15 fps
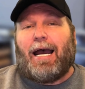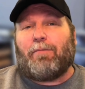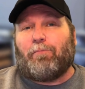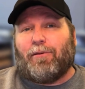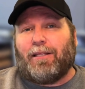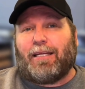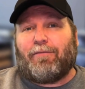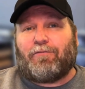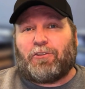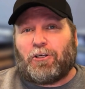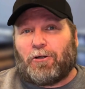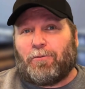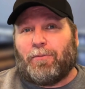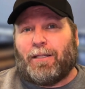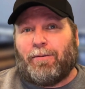I believe
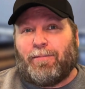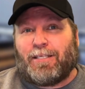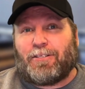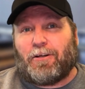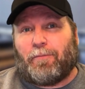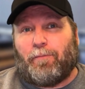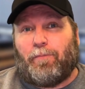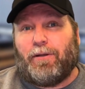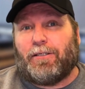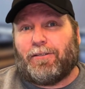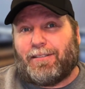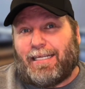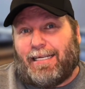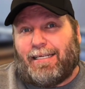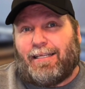term limits are
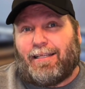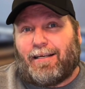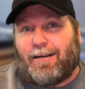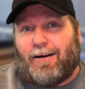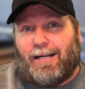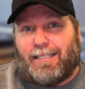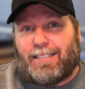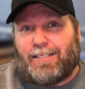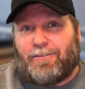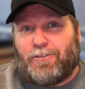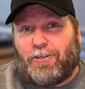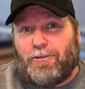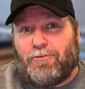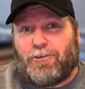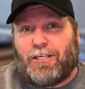built into the
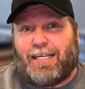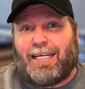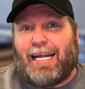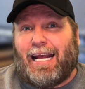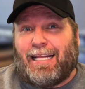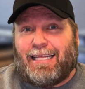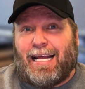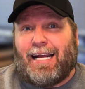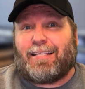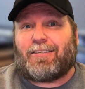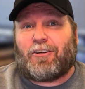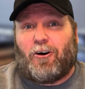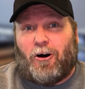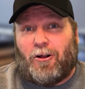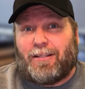Constitution, and
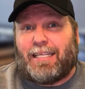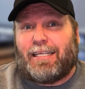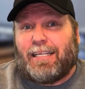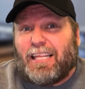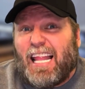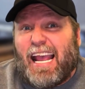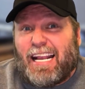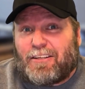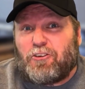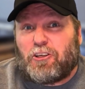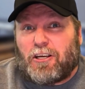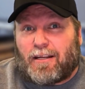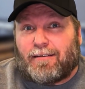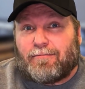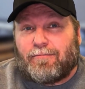that's called an
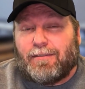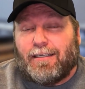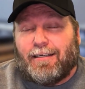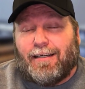election.